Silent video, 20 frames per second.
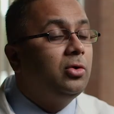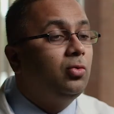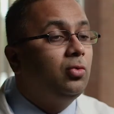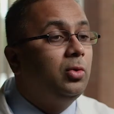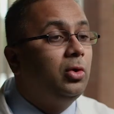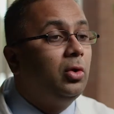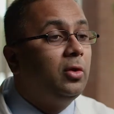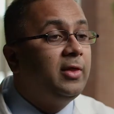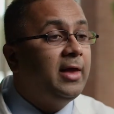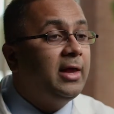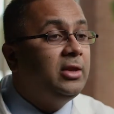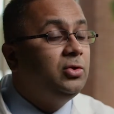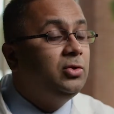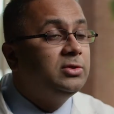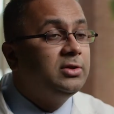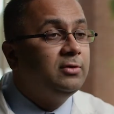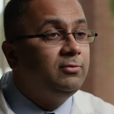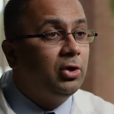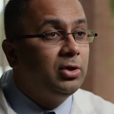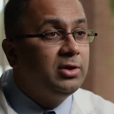We'll then
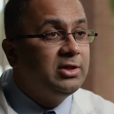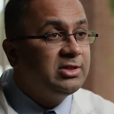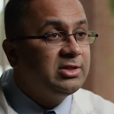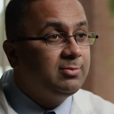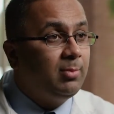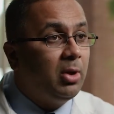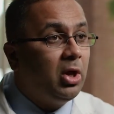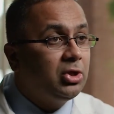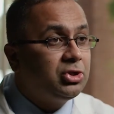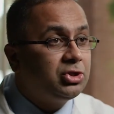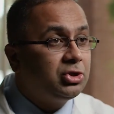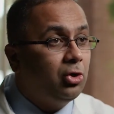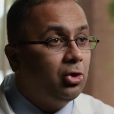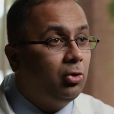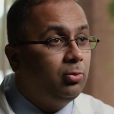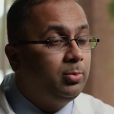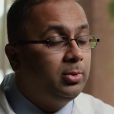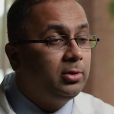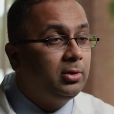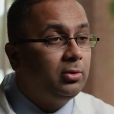use a very small
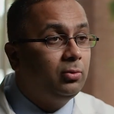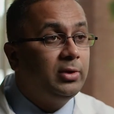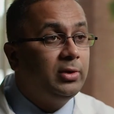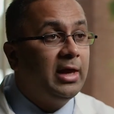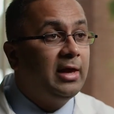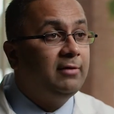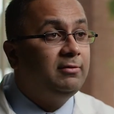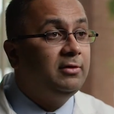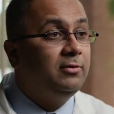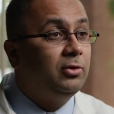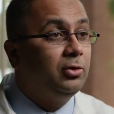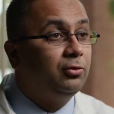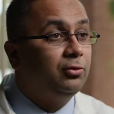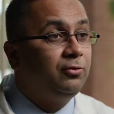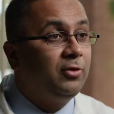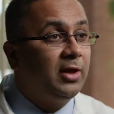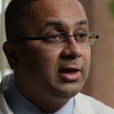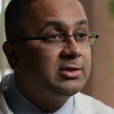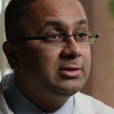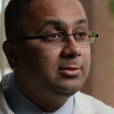scope, and we have either
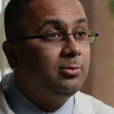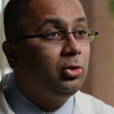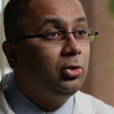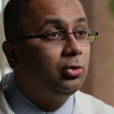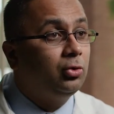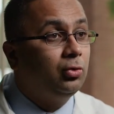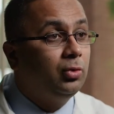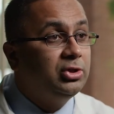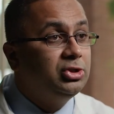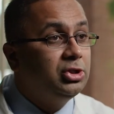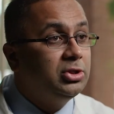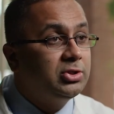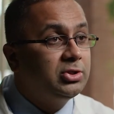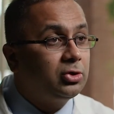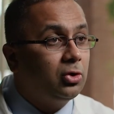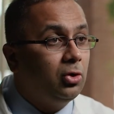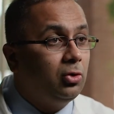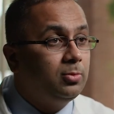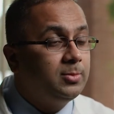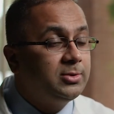flexible or rigid
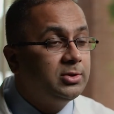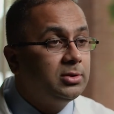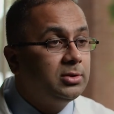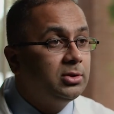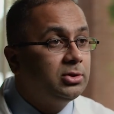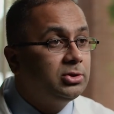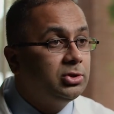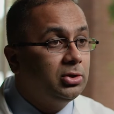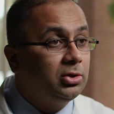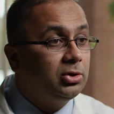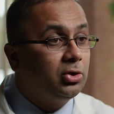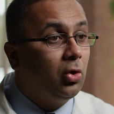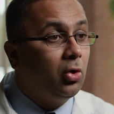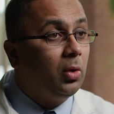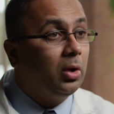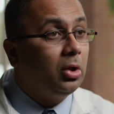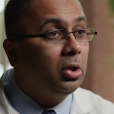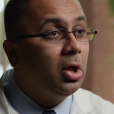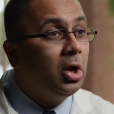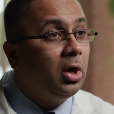scopes to go
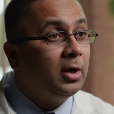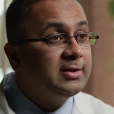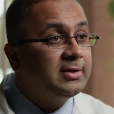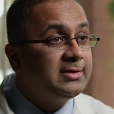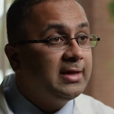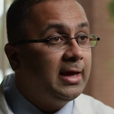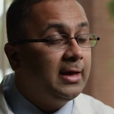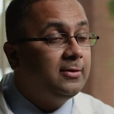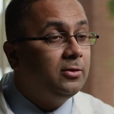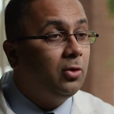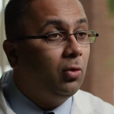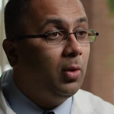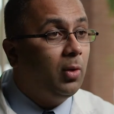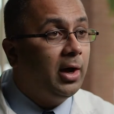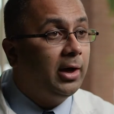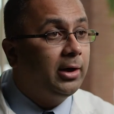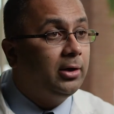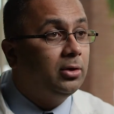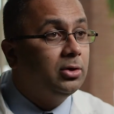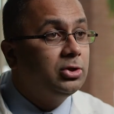alongside the
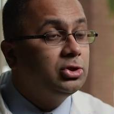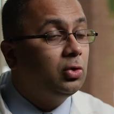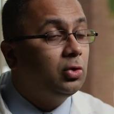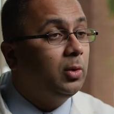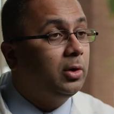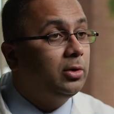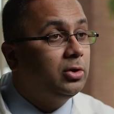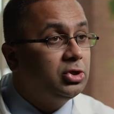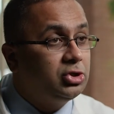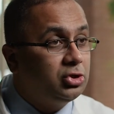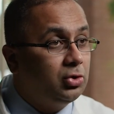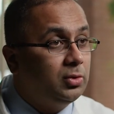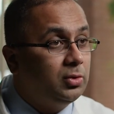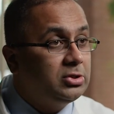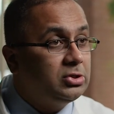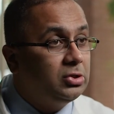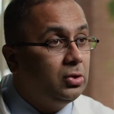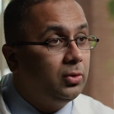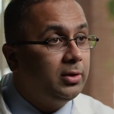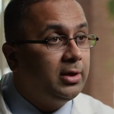wire to where the stone
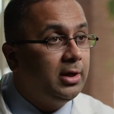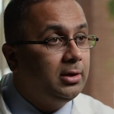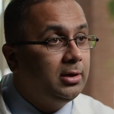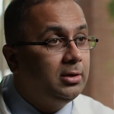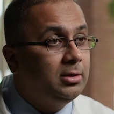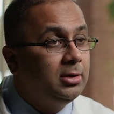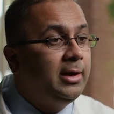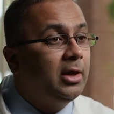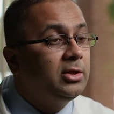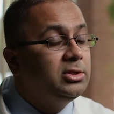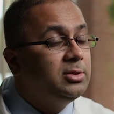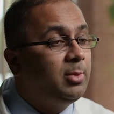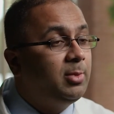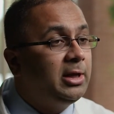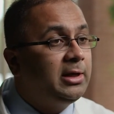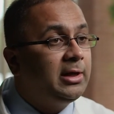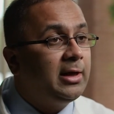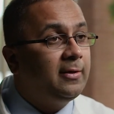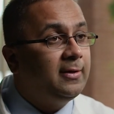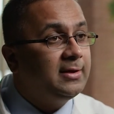is located. Now,
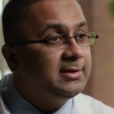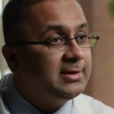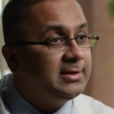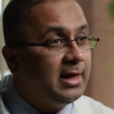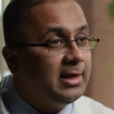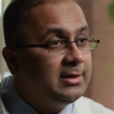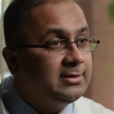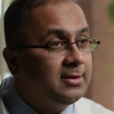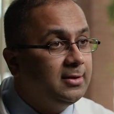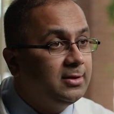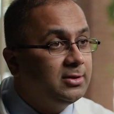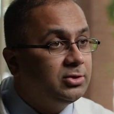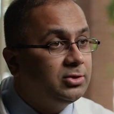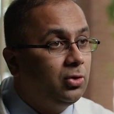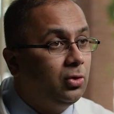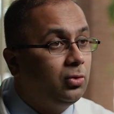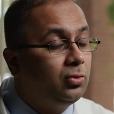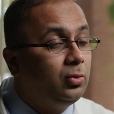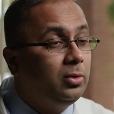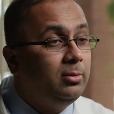depending on the size of the
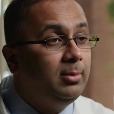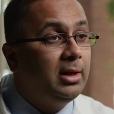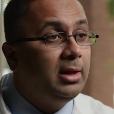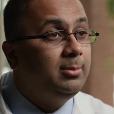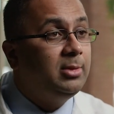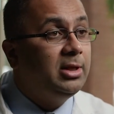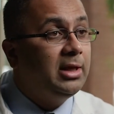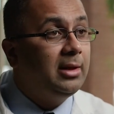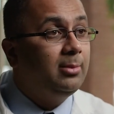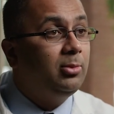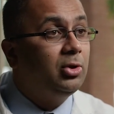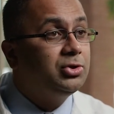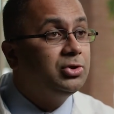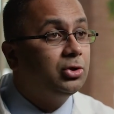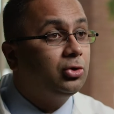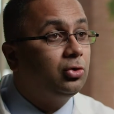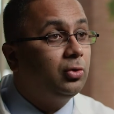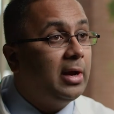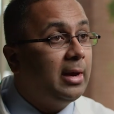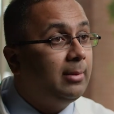stone, we may be able to
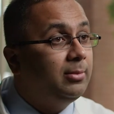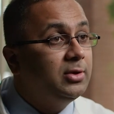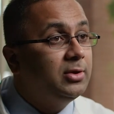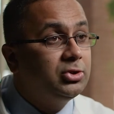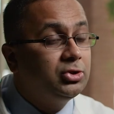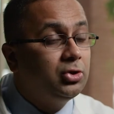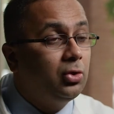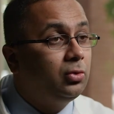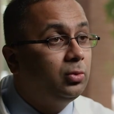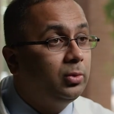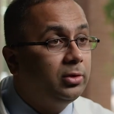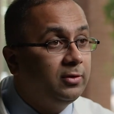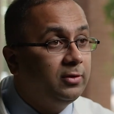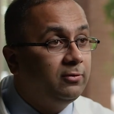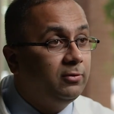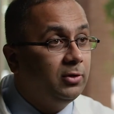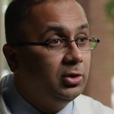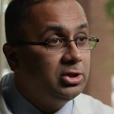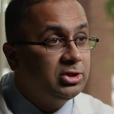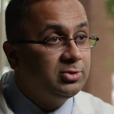grab the stone with a
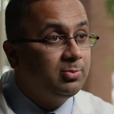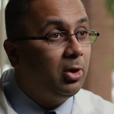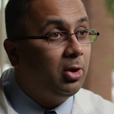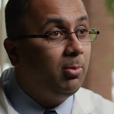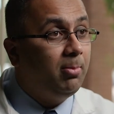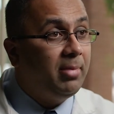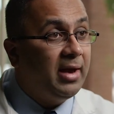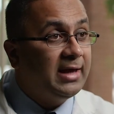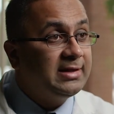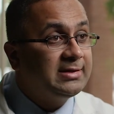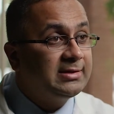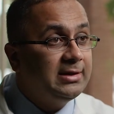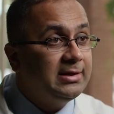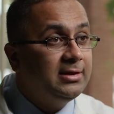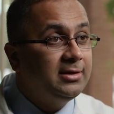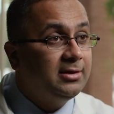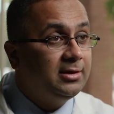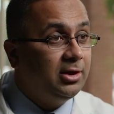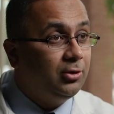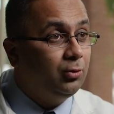very small basket
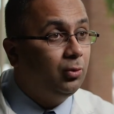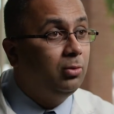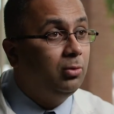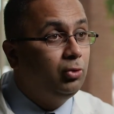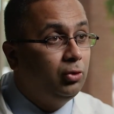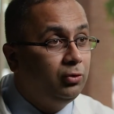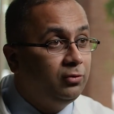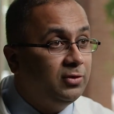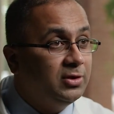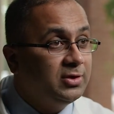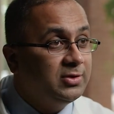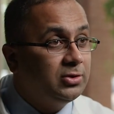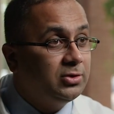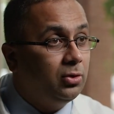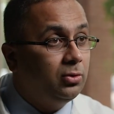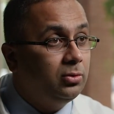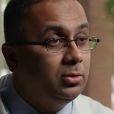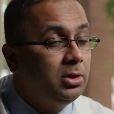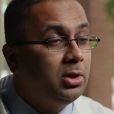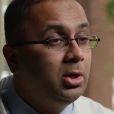and remove the
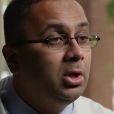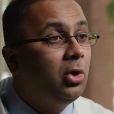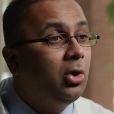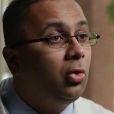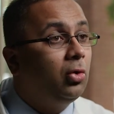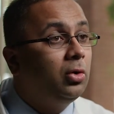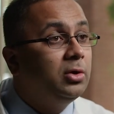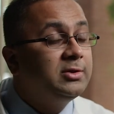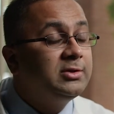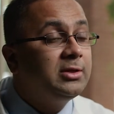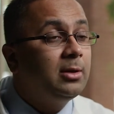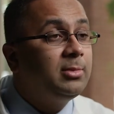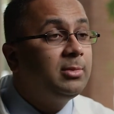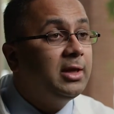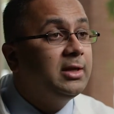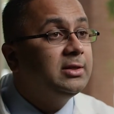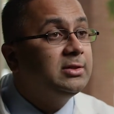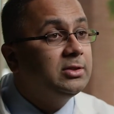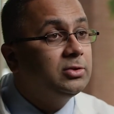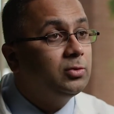stone. Or in some
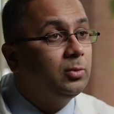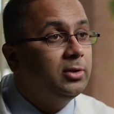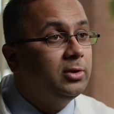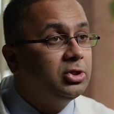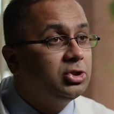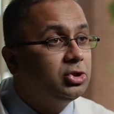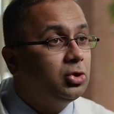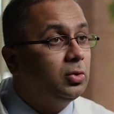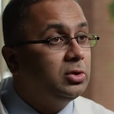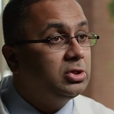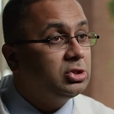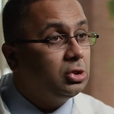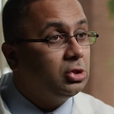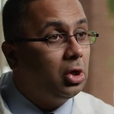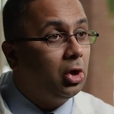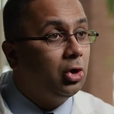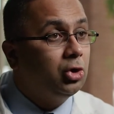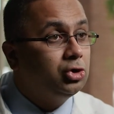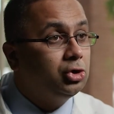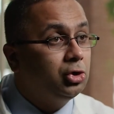cases, when the stone is
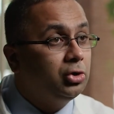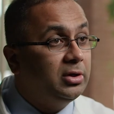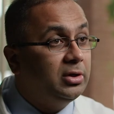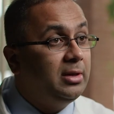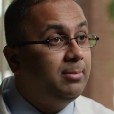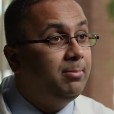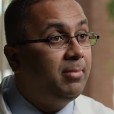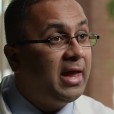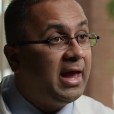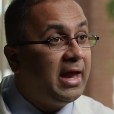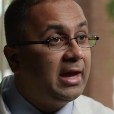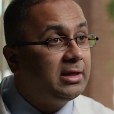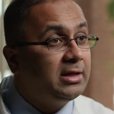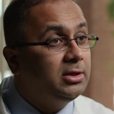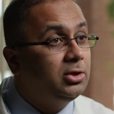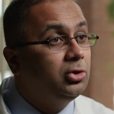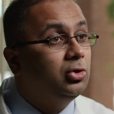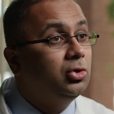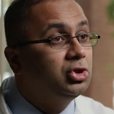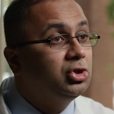larger and
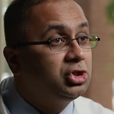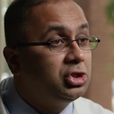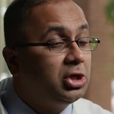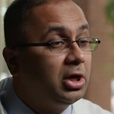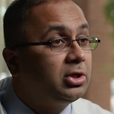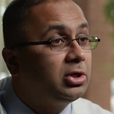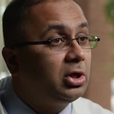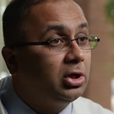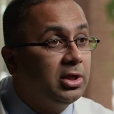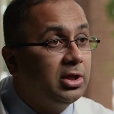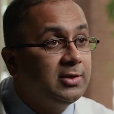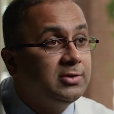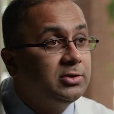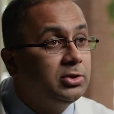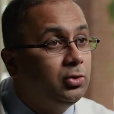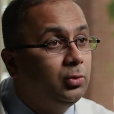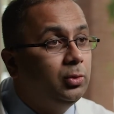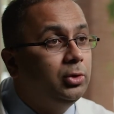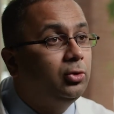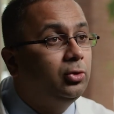impacted or stuck against the
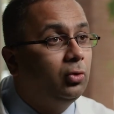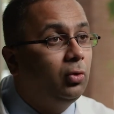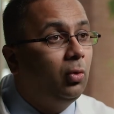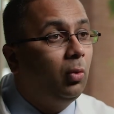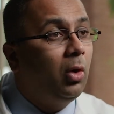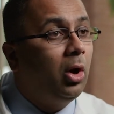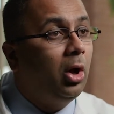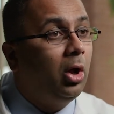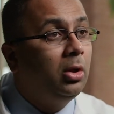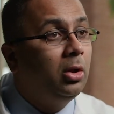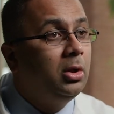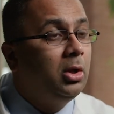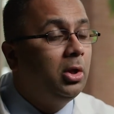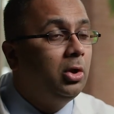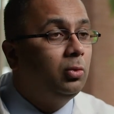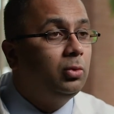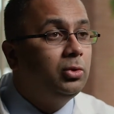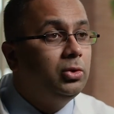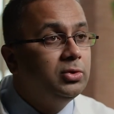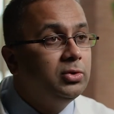ureteral wall,
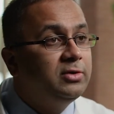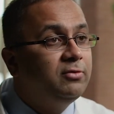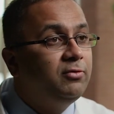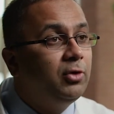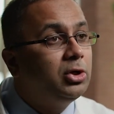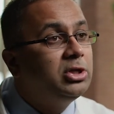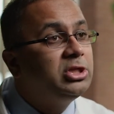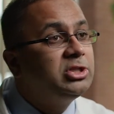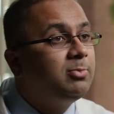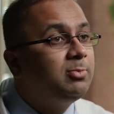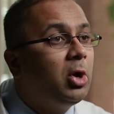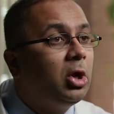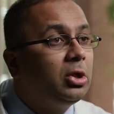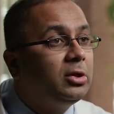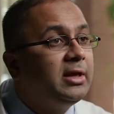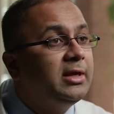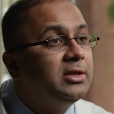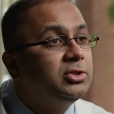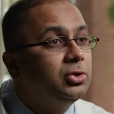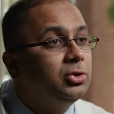we use a very small
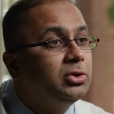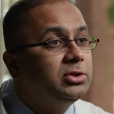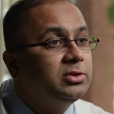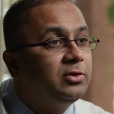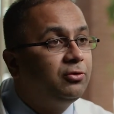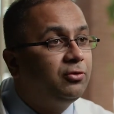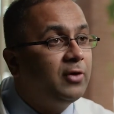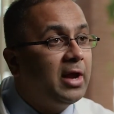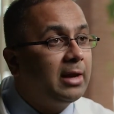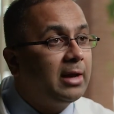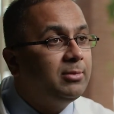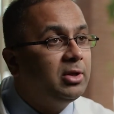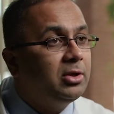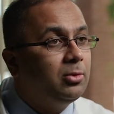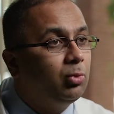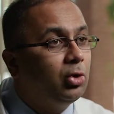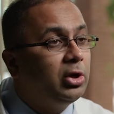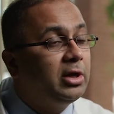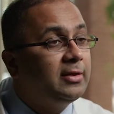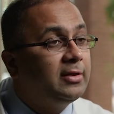laser to fragment and
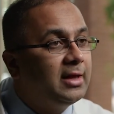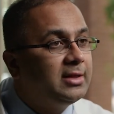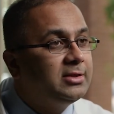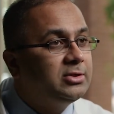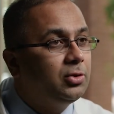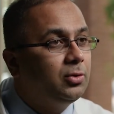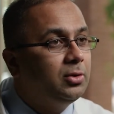break that stone